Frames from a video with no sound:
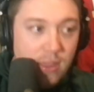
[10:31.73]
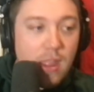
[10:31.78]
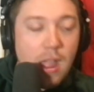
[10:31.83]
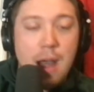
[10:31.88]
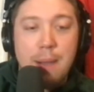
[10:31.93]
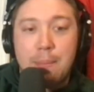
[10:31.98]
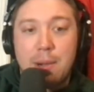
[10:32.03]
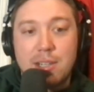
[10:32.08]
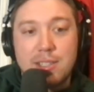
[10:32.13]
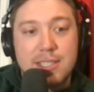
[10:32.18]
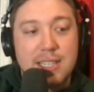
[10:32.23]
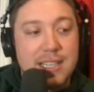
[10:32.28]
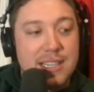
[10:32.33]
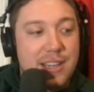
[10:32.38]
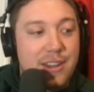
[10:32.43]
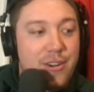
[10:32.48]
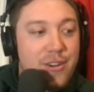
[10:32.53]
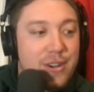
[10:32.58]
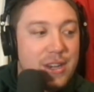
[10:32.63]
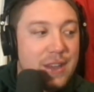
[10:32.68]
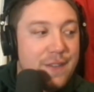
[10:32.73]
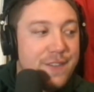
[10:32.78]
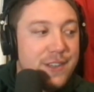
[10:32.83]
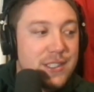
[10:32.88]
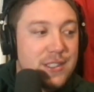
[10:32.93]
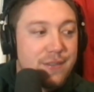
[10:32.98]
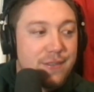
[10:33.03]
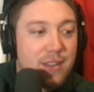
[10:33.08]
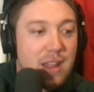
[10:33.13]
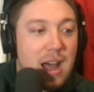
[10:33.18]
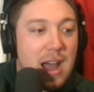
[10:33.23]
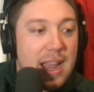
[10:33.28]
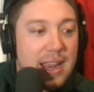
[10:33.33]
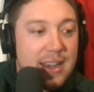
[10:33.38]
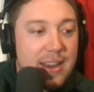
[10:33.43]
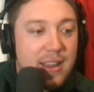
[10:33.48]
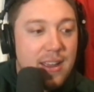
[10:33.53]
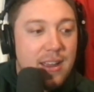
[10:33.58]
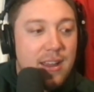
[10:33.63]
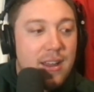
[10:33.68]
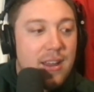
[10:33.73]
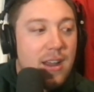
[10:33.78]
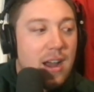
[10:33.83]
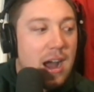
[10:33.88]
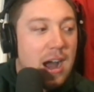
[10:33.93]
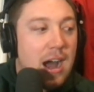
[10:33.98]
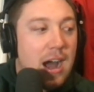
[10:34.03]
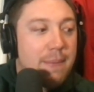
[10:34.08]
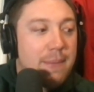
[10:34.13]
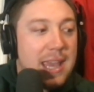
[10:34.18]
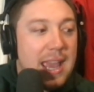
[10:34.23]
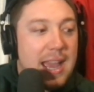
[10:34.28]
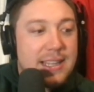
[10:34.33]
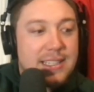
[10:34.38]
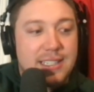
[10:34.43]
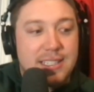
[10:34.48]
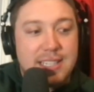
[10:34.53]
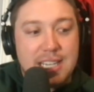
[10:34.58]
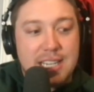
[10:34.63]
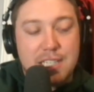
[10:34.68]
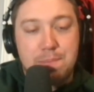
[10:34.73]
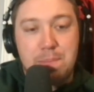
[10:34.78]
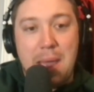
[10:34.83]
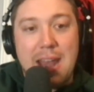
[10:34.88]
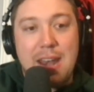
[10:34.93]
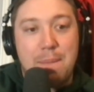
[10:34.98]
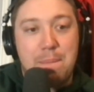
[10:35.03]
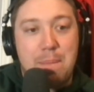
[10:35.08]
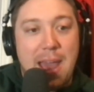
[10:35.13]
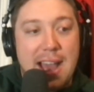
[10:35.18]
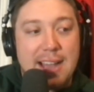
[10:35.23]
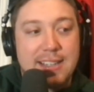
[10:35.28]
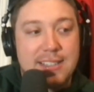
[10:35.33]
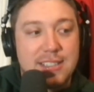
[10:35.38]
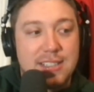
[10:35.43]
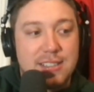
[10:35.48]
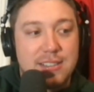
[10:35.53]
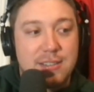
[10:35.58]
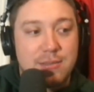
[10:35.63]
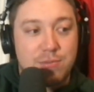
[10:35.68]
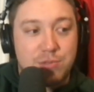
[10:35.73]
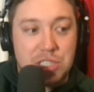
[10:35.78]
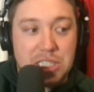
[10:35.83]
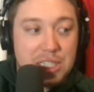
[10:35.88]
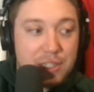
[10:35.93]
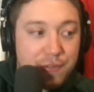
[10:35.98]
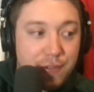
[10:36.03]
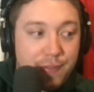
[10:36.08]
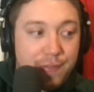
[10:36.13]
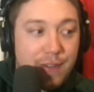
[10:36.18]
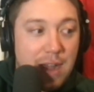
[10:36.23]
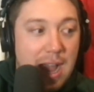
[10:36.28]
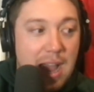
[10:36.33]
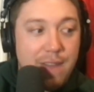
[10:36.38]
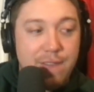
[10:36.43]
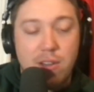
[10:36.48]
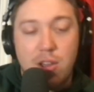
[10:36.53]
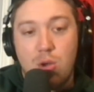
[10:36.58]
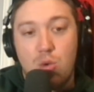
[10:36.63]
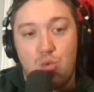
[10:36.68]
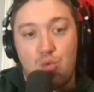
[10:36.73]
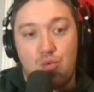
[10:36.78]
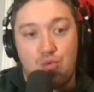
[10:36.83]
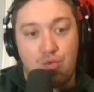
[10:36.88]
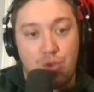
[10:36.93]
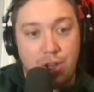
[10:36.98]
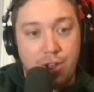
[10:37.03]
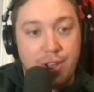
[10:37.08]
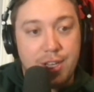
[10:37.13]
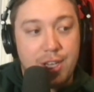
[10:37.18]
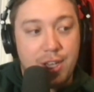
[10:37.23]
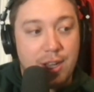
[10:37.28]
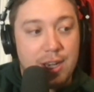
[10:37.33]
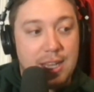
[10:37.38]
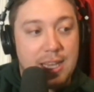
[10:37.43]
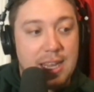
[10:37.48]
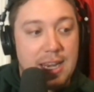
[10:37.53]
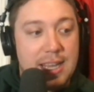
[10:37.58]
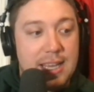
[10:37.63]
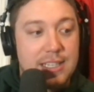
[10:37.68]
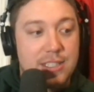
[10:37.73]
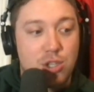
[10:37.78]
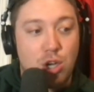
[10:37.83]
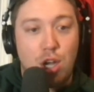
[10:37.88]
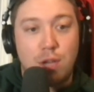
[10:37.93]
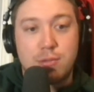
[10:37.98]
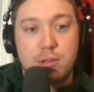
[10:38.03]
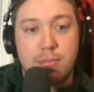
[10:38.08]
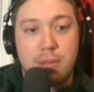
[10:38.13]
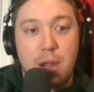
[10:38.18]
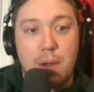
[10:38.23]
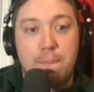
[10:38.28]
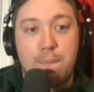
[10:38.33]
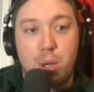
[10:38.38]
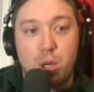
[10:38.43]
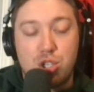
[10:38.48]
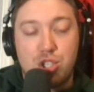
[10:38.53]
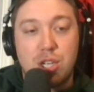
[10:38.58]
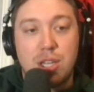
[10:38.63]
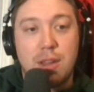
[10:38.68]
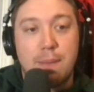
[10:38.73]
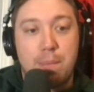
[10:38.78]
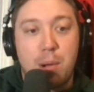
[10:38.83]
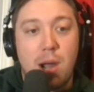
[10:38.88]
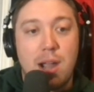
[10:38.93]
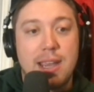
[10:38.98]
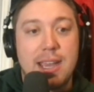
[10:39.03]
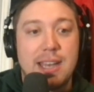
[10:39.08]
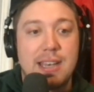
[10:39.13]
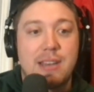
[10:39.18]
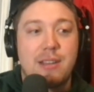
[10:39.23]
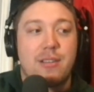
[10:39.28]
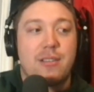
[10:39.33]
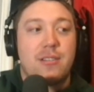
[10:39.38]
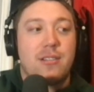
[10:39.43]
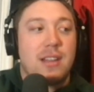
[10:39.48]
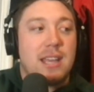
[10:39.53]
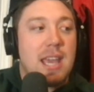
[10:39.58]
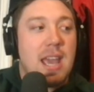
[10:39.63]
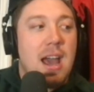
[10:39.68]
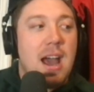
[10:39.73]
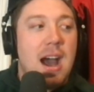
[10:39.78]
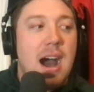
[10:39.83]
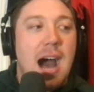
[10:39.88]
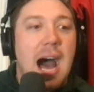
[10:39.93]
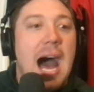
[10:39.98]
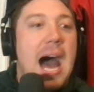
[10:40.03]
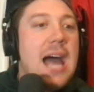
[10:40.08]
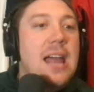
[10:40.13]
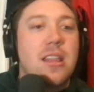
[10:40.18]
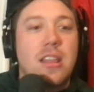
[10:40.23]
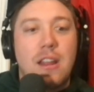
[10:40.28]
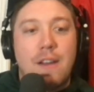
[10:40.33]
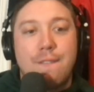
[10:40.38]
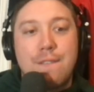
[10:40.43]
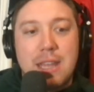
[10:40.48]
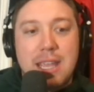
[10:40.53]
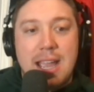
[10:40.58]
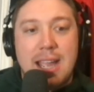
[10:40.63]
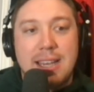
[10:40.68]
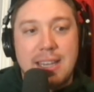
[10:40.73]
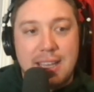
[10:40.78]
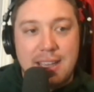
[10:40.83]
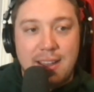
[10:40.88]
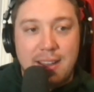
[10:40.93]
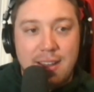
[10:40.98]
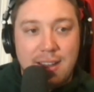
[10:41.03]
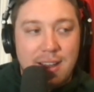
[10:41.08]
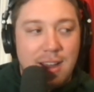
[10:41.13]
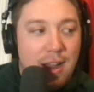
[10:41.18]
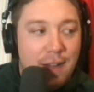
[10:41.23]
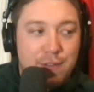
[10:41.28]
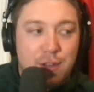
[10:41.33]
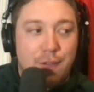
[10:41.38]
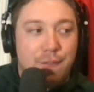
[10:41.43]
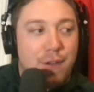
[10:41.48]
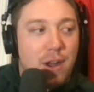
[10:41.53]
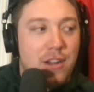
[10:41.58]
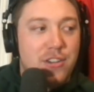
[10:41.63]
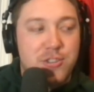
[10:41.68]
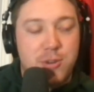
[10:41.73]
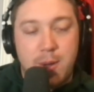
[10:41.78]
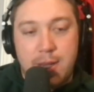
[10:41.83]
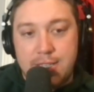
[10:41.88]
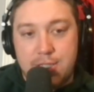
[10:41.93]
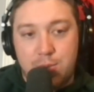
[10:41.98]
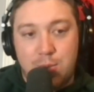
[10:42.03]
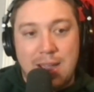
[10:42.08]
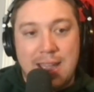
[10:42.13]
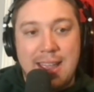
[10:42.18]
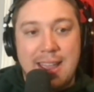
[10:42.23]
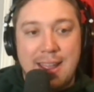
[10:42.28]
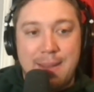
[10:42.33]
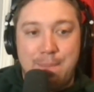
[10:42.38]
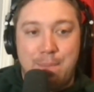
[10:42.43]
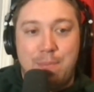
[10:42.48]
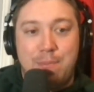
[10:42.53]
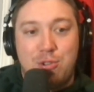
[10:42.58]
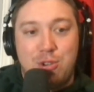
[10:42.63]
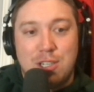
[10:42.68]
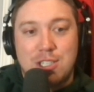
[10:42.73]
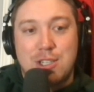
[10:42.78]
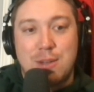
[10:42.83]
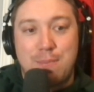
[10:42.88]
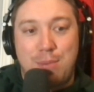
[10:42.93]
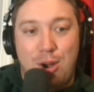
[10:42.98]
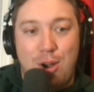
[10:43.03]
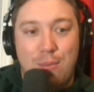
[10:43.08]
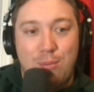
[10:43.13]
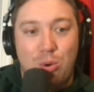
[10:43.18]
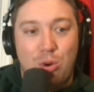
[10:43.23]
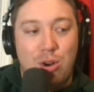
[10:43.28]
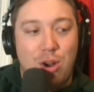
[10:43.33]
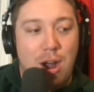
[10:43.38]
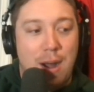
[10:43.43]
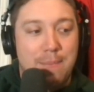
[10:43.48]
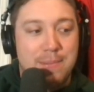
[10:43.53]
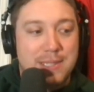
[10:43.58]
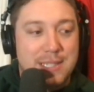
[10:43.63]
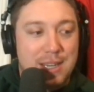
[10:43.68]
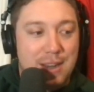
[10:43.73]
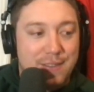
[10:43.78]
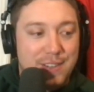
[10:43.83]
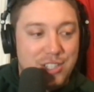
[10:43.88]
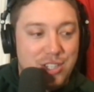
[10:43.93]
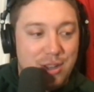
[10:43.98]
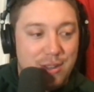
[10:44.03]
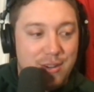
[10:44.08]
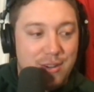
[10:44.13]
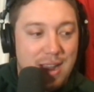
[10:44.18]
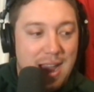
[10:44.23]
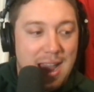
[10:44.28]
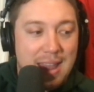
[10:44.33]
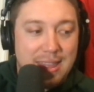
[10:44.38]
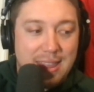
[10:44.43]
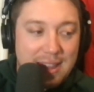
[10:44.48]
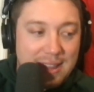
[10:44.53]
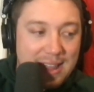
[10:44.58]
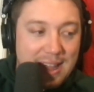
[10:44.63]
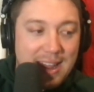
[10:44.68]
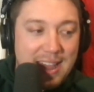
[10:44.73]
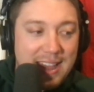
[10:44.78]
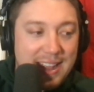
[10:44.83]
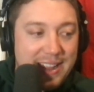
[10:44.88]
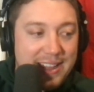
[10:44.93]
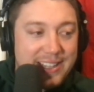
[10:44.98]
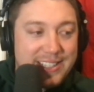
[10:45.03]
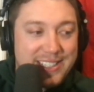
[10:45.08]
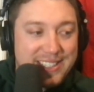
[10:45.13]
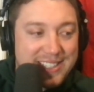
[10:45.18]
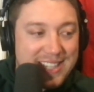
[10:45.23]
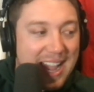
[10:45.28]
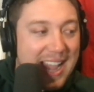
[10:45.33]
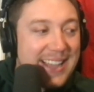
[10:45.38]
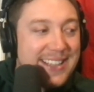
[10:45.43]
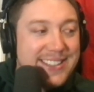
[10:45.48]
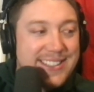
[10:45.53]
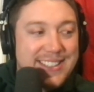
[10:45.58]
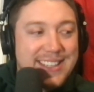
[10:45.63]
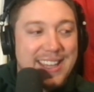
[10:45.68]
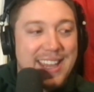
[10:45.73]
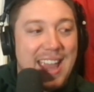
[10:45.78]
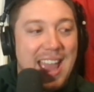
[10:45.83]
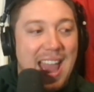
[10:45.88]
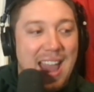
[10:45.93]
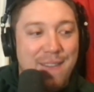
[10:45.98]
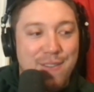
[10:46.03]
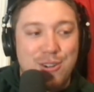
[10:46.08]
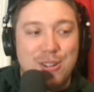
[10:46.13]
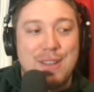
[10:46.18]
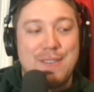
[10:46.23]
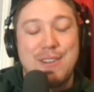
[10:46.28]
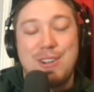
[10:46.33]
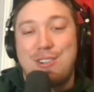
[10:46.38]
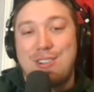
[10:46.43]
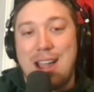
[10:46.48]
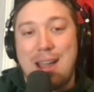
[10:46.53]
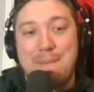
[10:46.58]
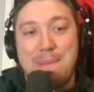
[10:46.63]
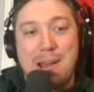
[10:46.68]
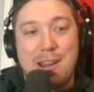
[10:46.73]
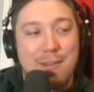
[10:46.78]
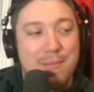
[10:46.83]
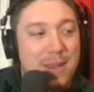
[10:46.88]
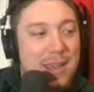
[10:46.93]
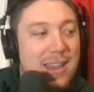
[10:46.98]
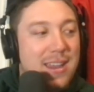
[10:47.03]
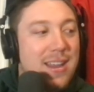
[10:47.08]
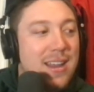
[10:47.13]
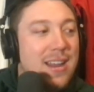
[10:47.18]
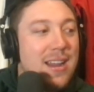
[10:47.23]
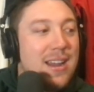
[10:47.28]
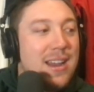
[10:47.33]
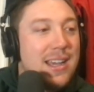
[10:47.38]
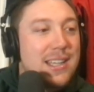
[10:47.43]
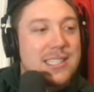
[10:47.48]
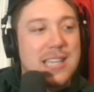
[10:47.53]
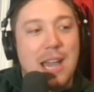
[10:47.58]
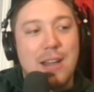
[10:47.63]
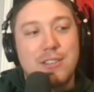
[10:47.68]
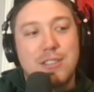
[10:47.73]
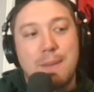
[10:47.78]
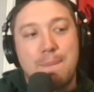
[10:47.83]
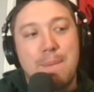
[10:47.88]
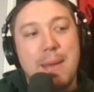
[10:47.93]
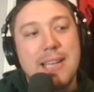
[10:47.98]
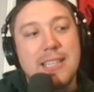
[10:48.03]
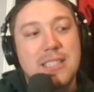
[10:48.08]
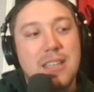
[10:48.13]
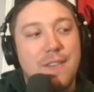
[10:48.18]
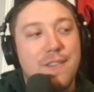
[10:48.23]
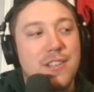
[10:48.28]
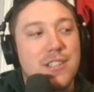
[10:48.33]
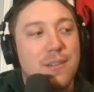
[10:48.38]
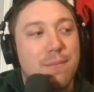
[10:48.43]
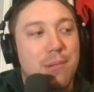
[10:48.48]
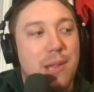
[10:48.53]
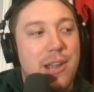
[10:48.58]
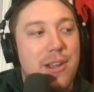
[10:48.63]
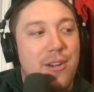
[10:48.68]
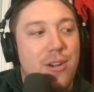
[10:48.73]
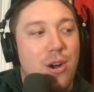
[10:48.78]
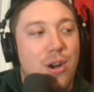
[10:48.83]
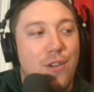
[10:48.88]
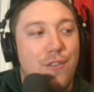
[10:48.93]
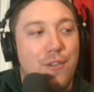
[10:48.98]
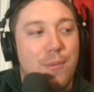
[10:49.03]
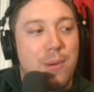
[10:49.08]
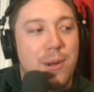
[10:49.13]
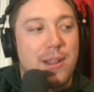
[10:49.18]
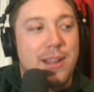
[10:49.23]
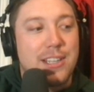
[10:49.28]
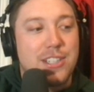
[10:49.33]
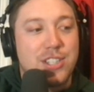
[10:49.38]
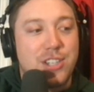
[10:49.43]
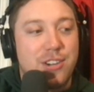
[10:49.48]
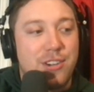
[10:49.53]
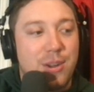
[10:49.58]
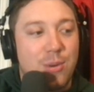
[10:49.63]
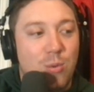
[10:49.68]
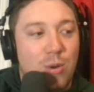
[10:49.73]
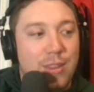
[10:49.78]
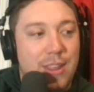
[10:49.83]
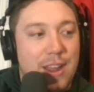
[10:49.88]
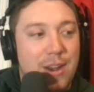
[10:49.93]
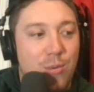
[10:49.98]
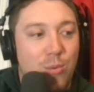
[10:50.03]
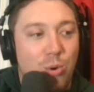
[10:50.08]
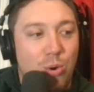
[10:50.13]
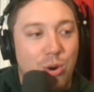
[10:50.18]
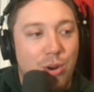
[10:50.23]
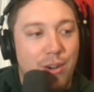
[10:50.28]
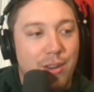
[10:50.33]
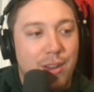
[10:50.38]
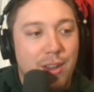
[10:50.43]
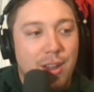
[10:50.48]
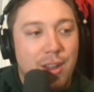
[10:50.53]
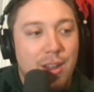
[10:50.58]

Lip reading: amongst interior defensive line. He had 6 batted passes, 6'5", really good at getting his arms up there, pushing the pocket interiorly. I love the idea of T'Vondre Sweat and Christian Barmore opposite of each other. I think that it excites the ever-living crap out of me. This guy was the best defensive player in college football last year. He won that award.